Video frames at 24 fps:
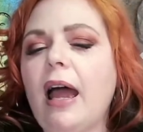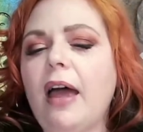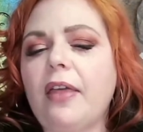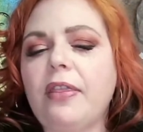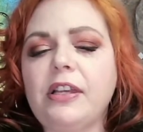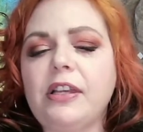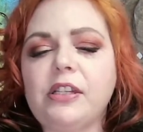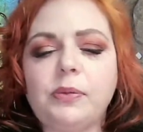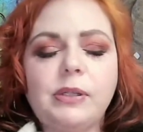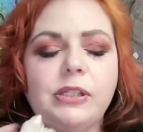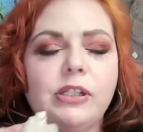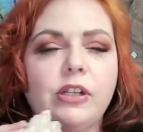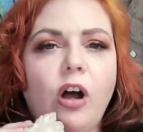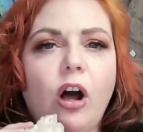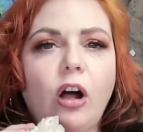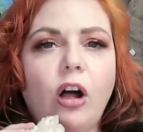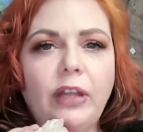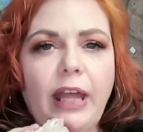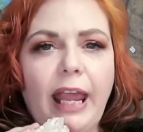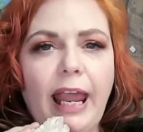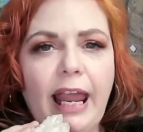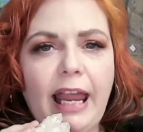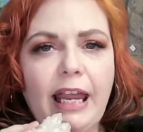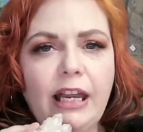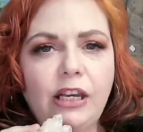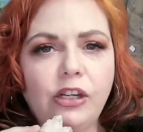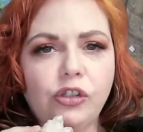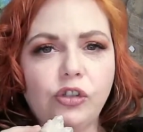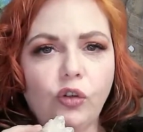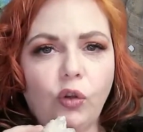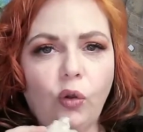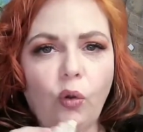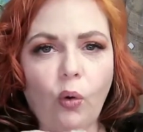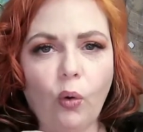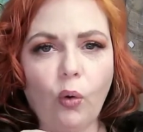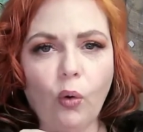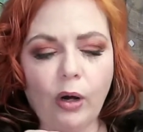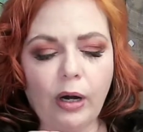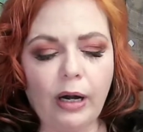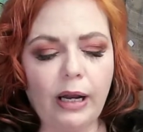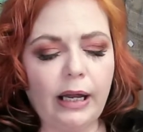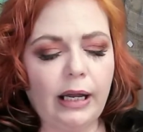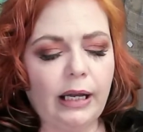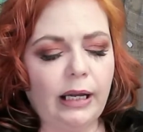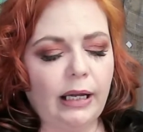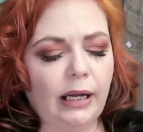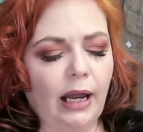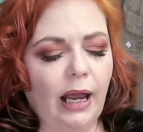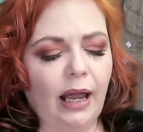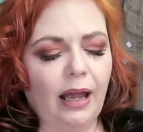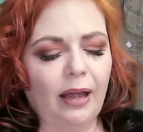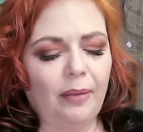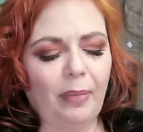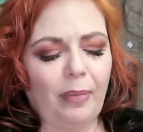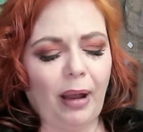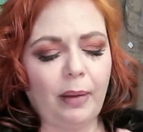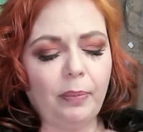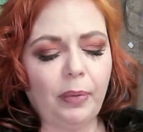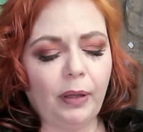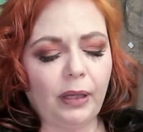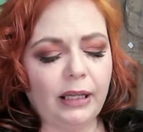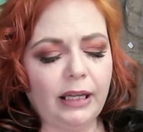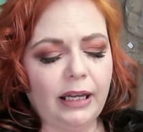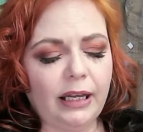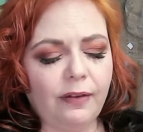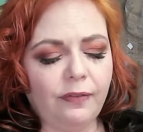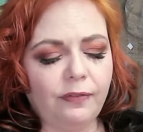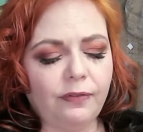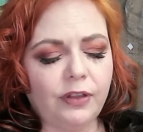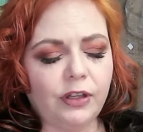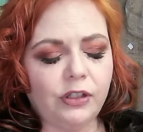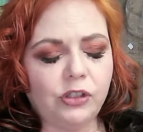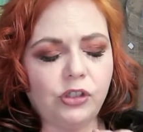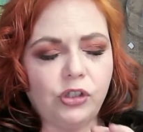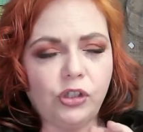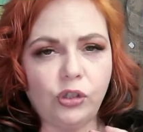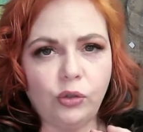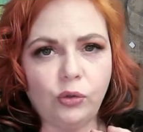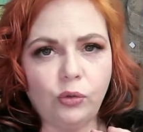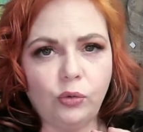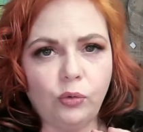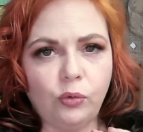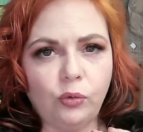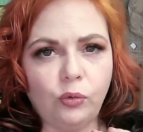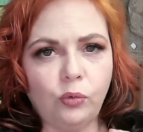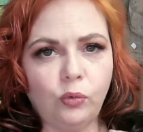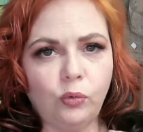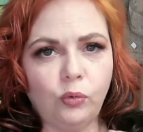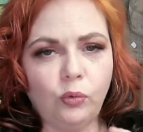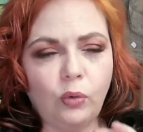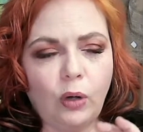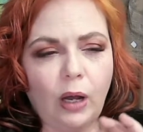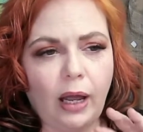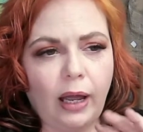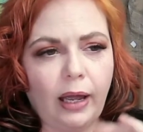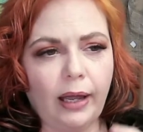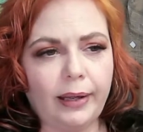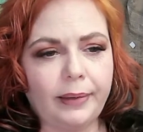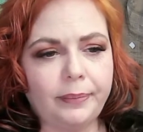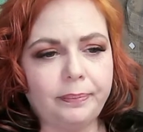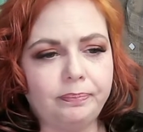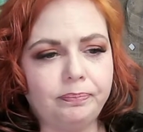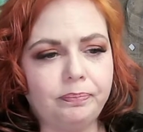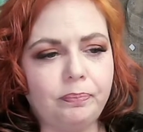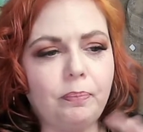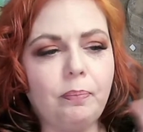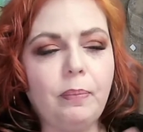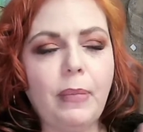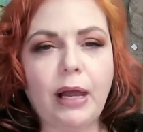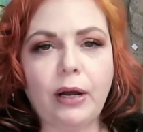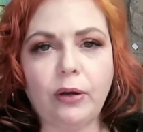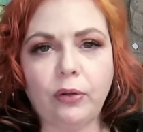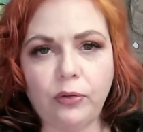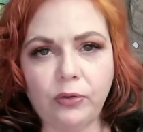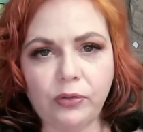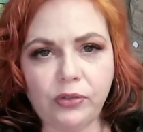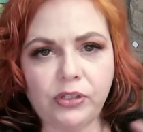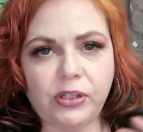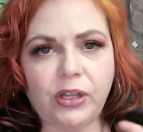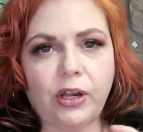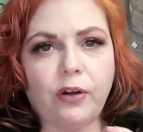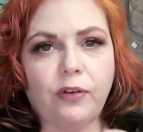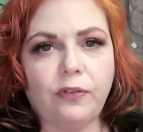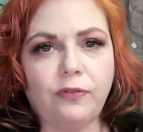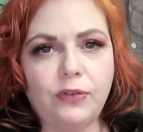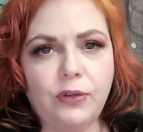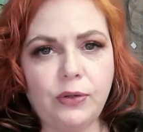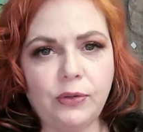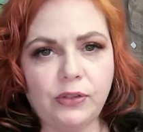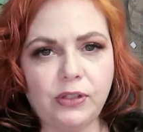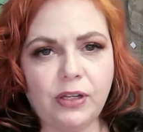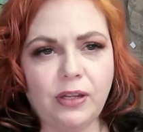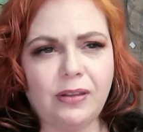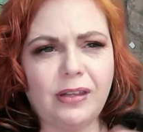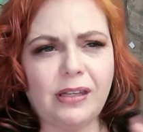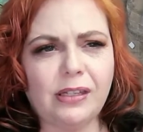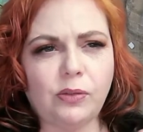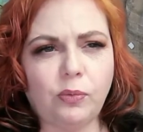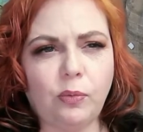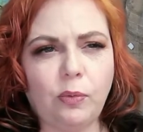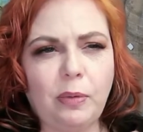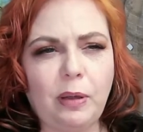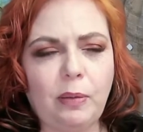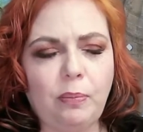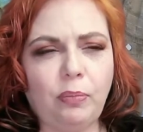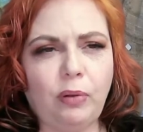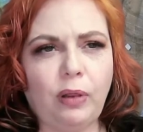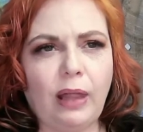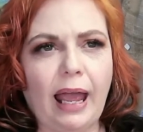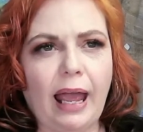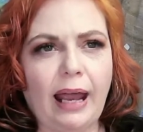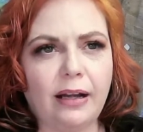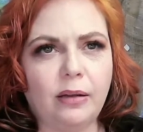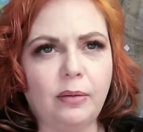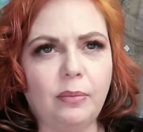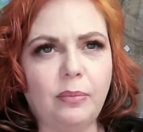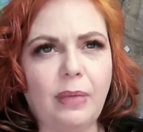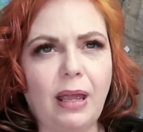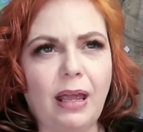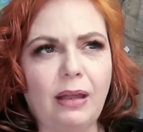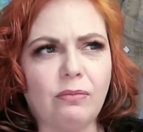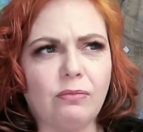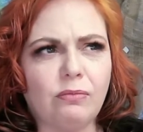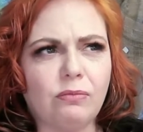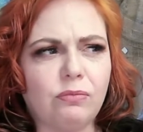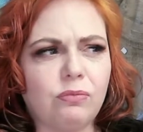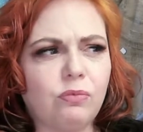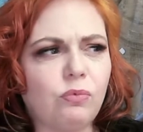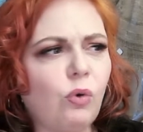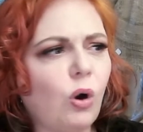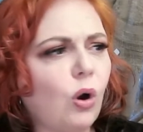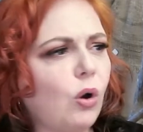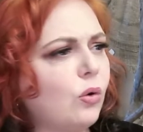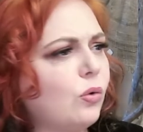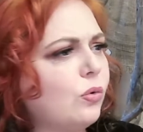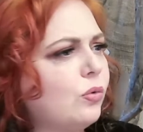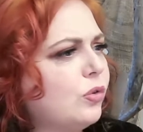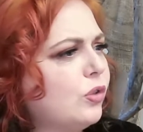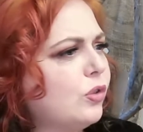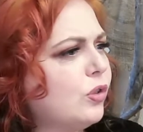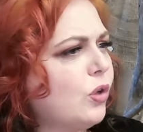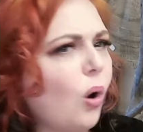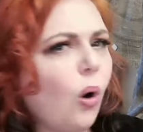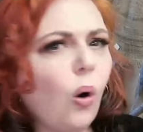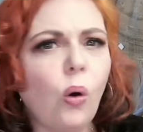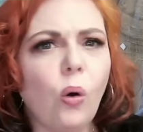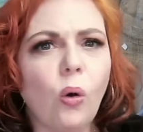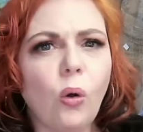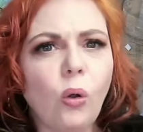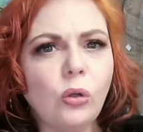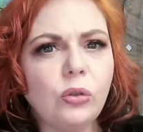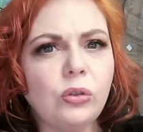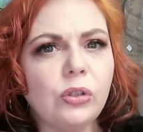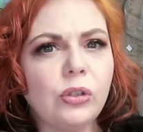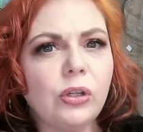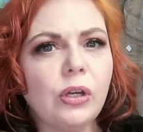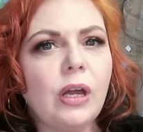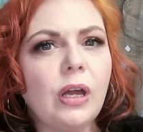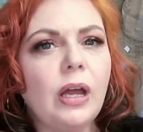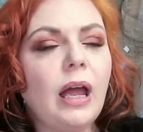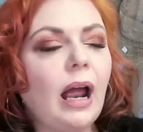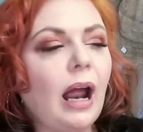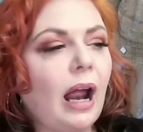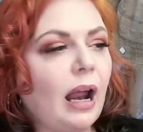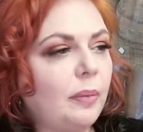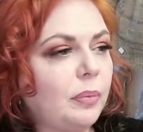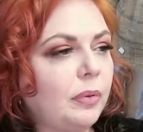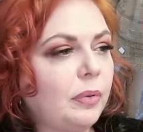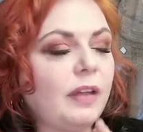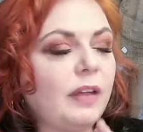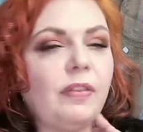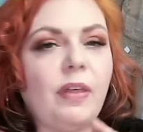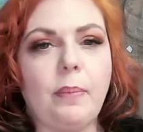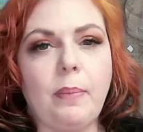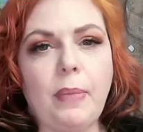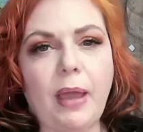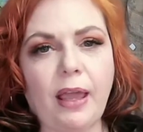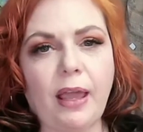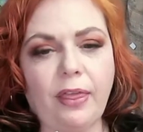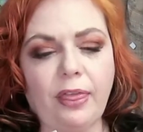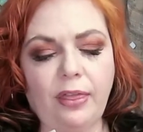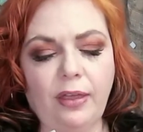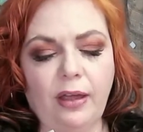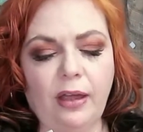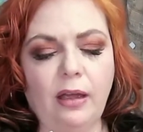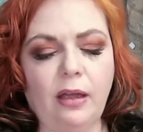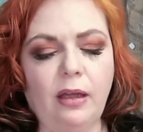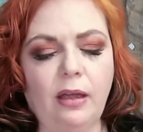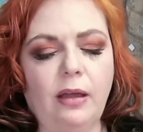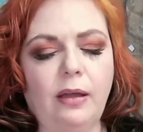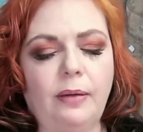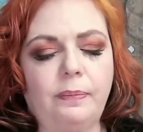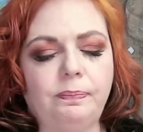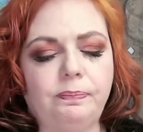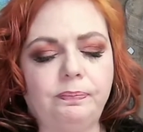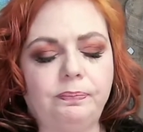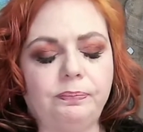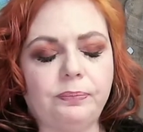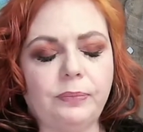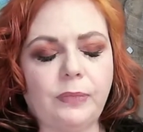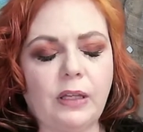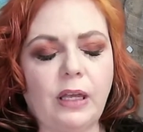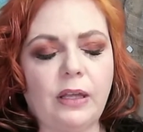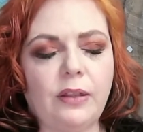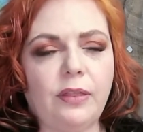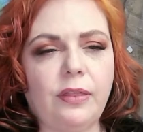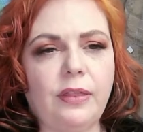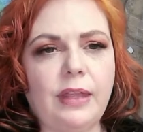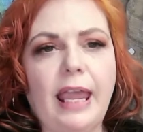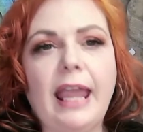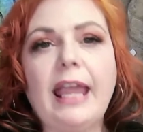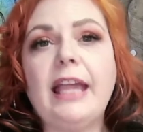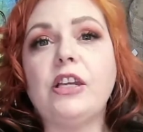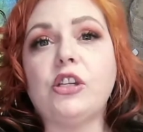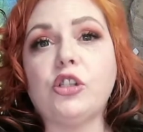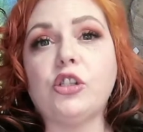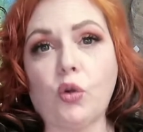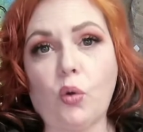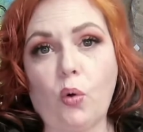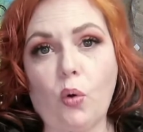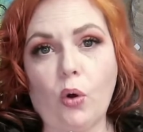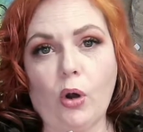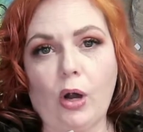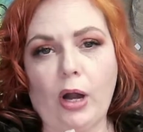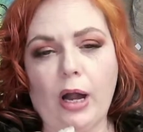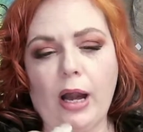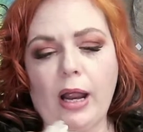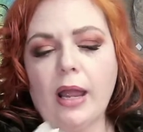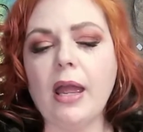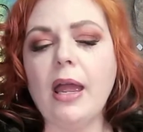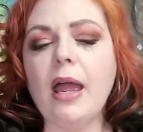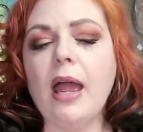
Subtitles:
This one's called Angel Aura. I believe the two metals that are fused to this would be platinum and rose gold. I believe that make the Angel Aura.